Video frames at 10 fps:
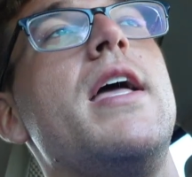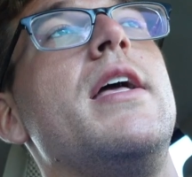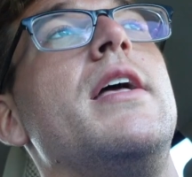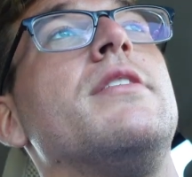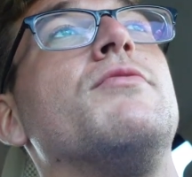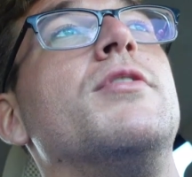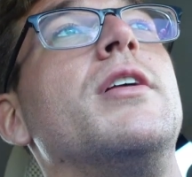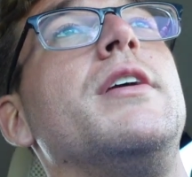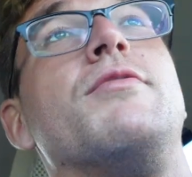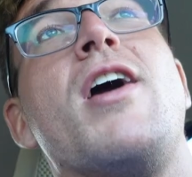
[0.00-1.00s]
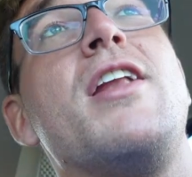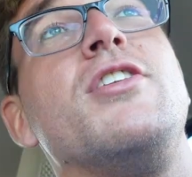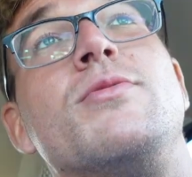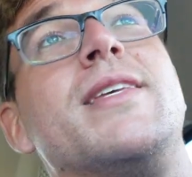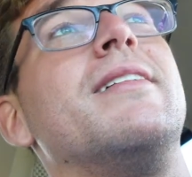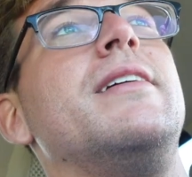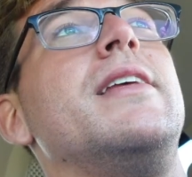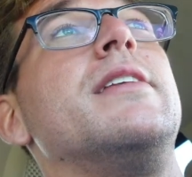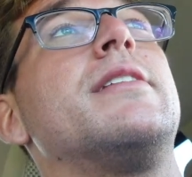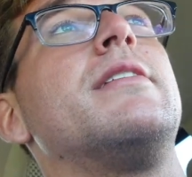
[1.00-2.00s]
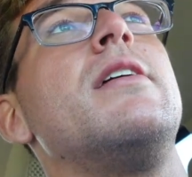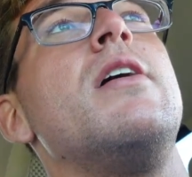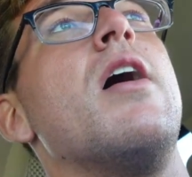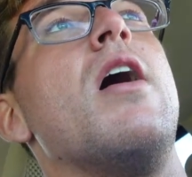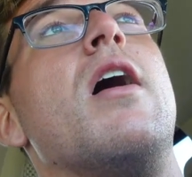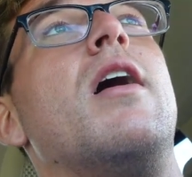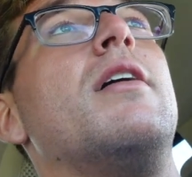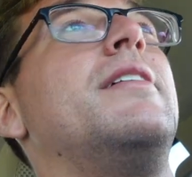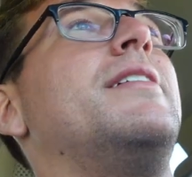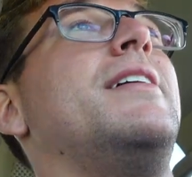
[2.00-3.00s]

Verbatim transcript: It, it really rent, utilities, uh,